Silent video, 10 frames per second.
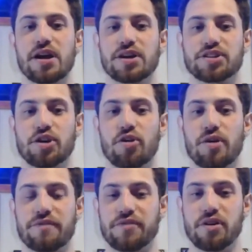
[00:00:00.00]
So
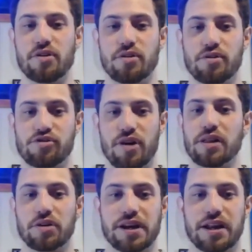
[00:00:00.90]
if you're trying to
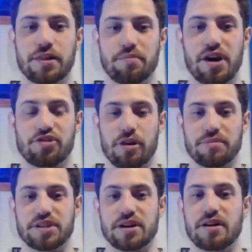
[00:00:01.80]
look into the
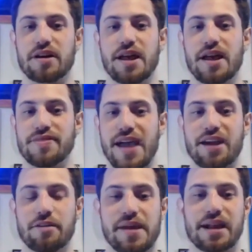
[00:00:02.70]
breadcrumbs here, that
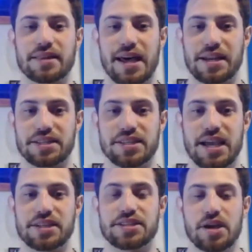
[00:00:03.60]
could make a lot of
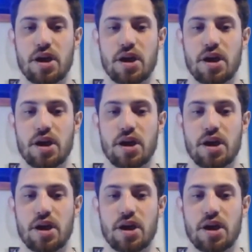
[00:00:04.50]
sense,